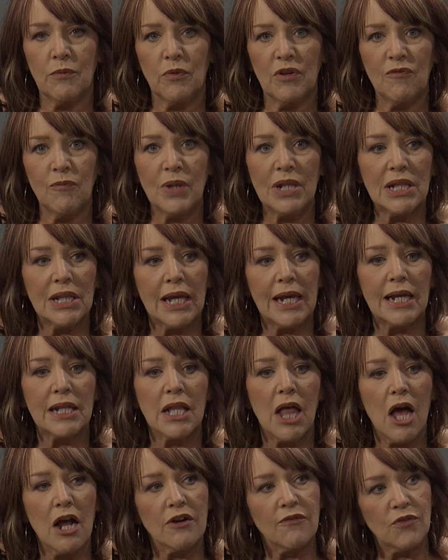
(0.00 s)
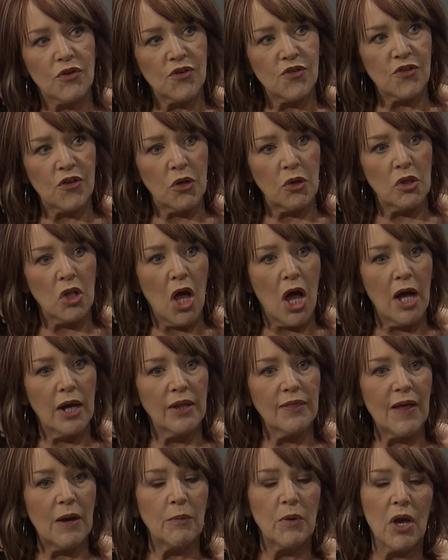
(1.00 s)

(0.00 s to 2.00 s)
We've been landlocked for so long and that